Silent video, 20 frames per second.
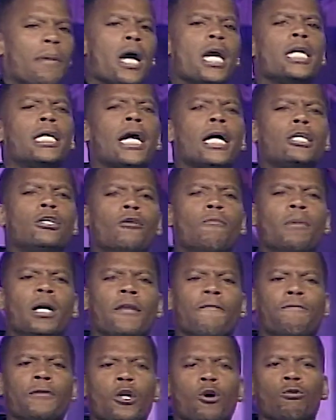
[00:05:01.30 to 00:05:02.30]
I ain't got no money
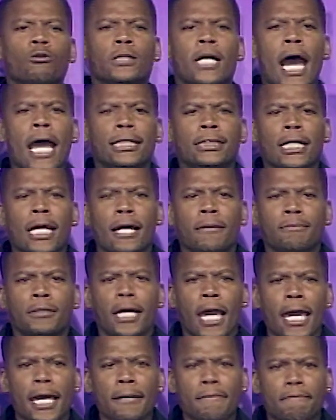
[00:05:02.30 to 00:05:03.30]
for no goddamn
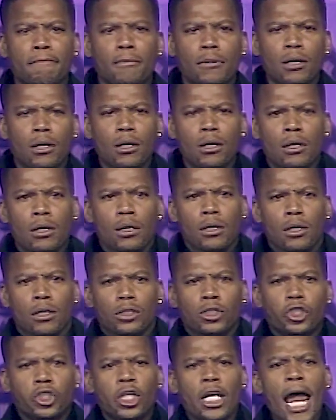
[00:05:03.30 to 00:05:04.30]
cape.
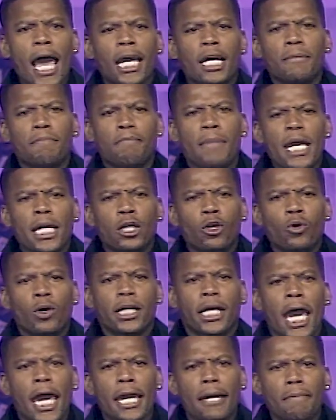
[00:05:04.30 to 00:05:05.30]
Shit, I can make you a
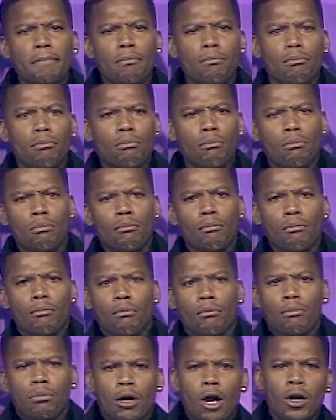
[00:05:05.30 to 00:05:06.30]
cape.
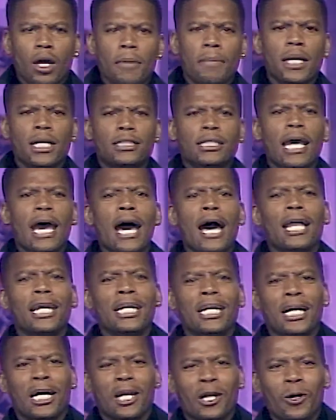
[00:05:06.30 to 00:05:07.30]
Go get me a towel
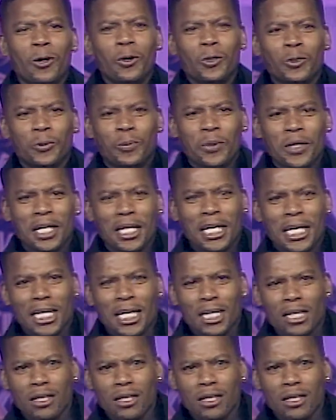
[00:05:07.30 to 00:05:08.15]
and a clothes bin.